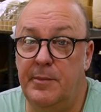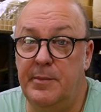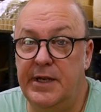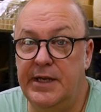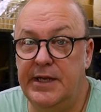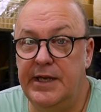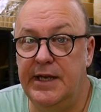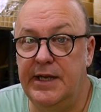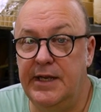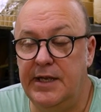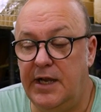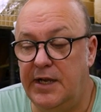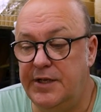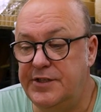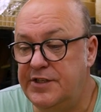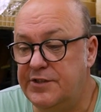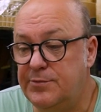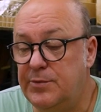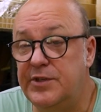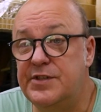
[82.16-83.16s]
making. I
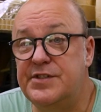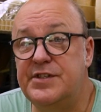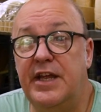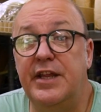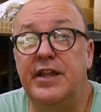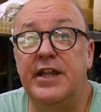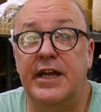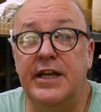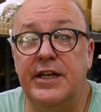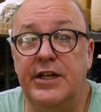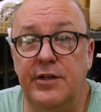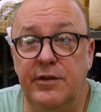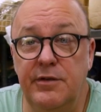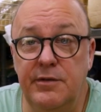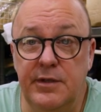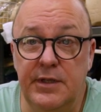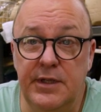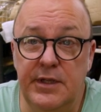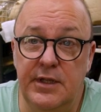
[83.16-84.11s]
just want to say thank you